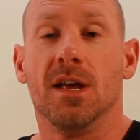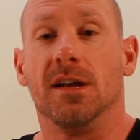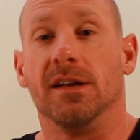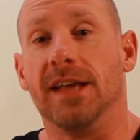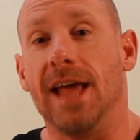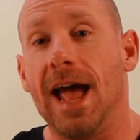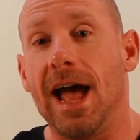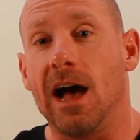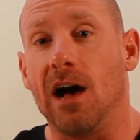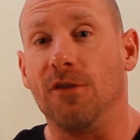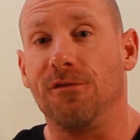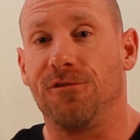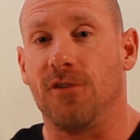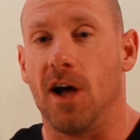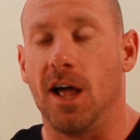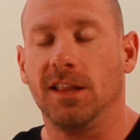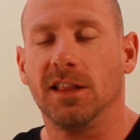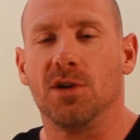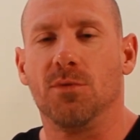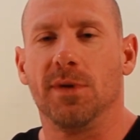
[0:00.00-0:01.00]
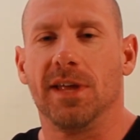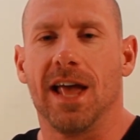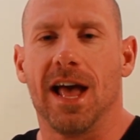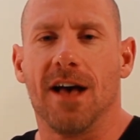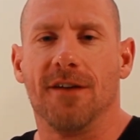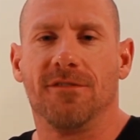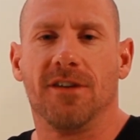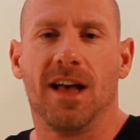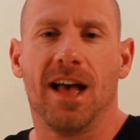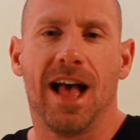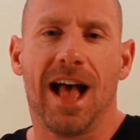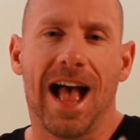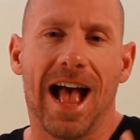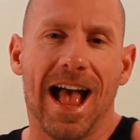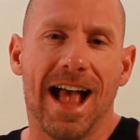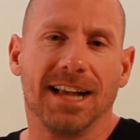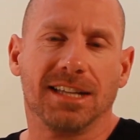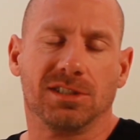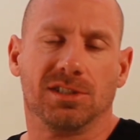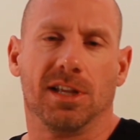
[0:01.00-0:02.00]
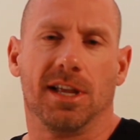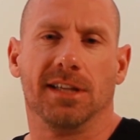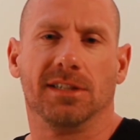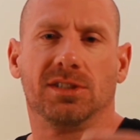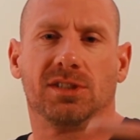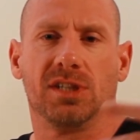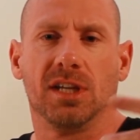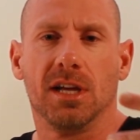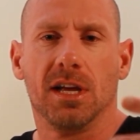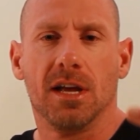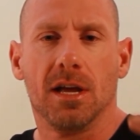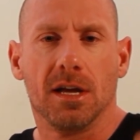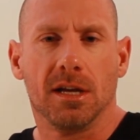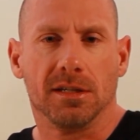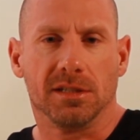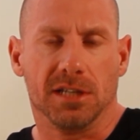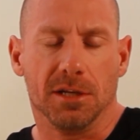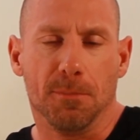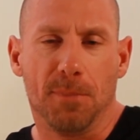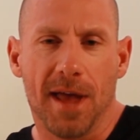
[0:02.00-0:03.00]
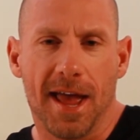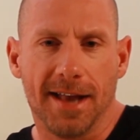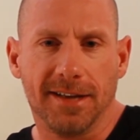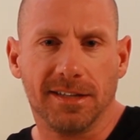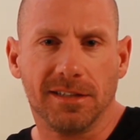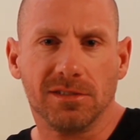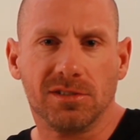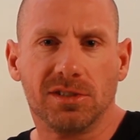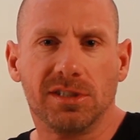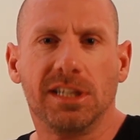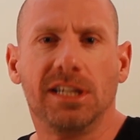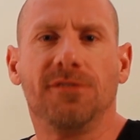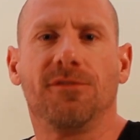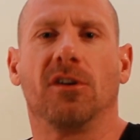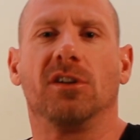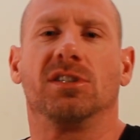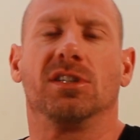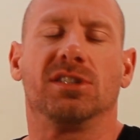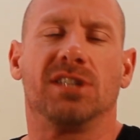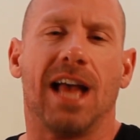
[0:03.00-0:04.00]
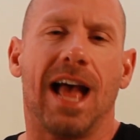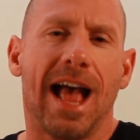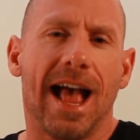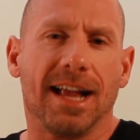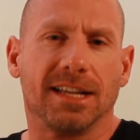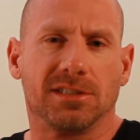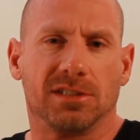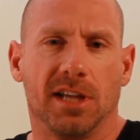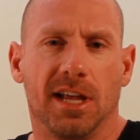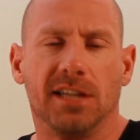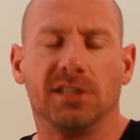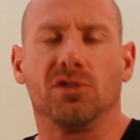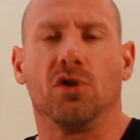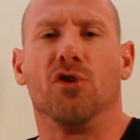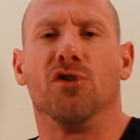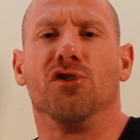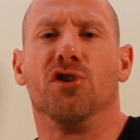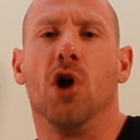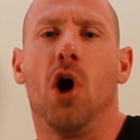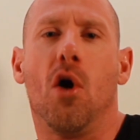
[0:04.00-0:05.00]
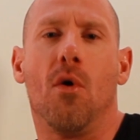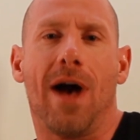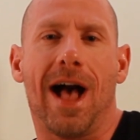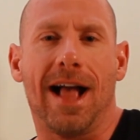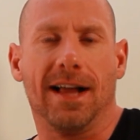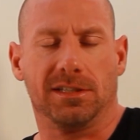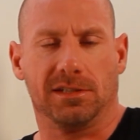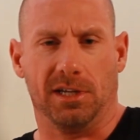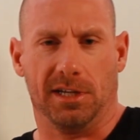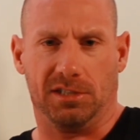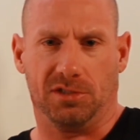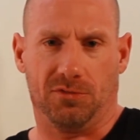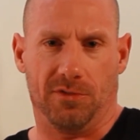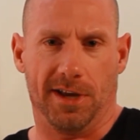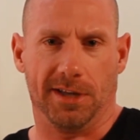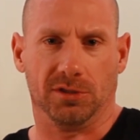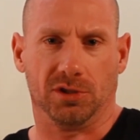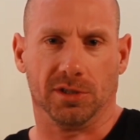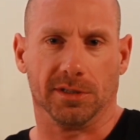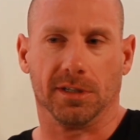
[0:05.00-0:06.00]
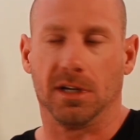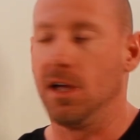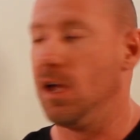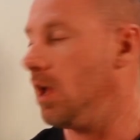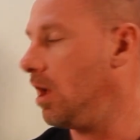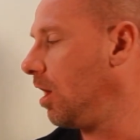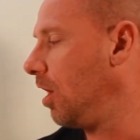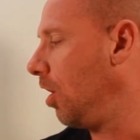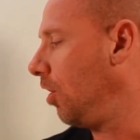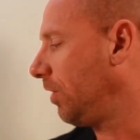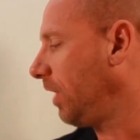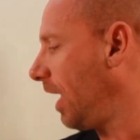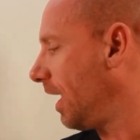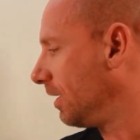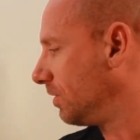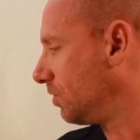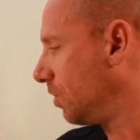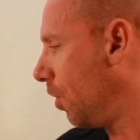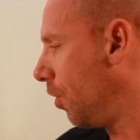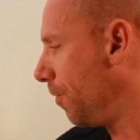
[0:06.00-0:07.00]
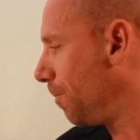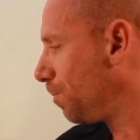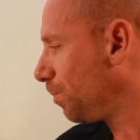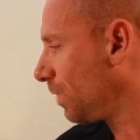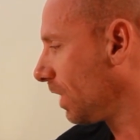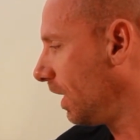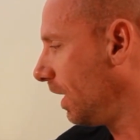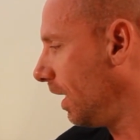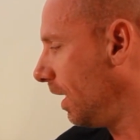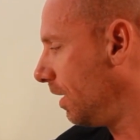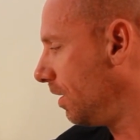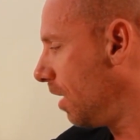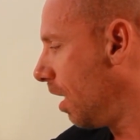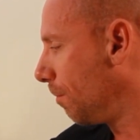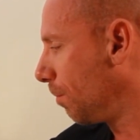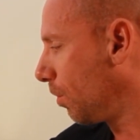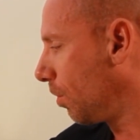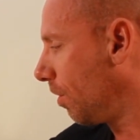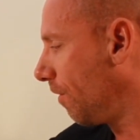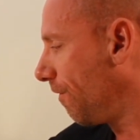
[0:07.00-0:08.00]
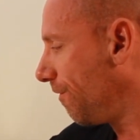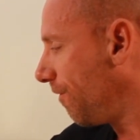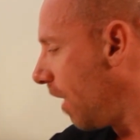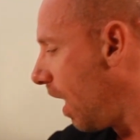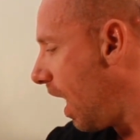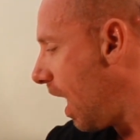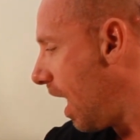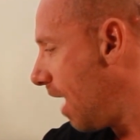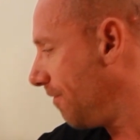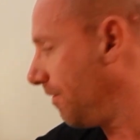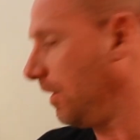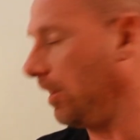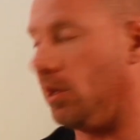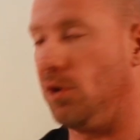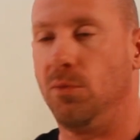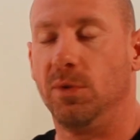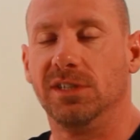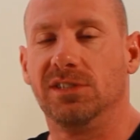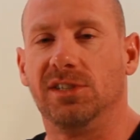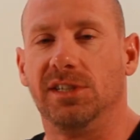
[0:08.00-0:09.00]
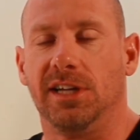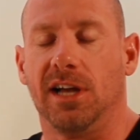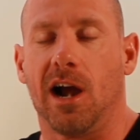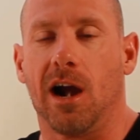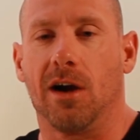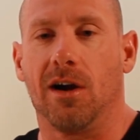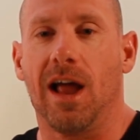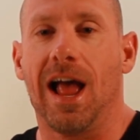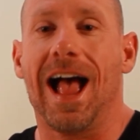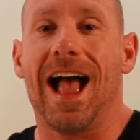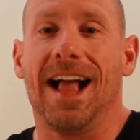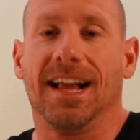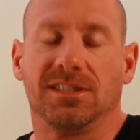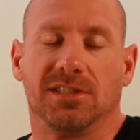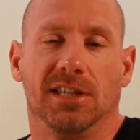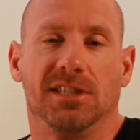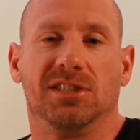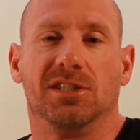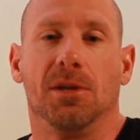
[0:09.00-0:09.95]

Now, finally, we have access dependency versus access or no access ranging. Okay, so in number 5 here, we see our access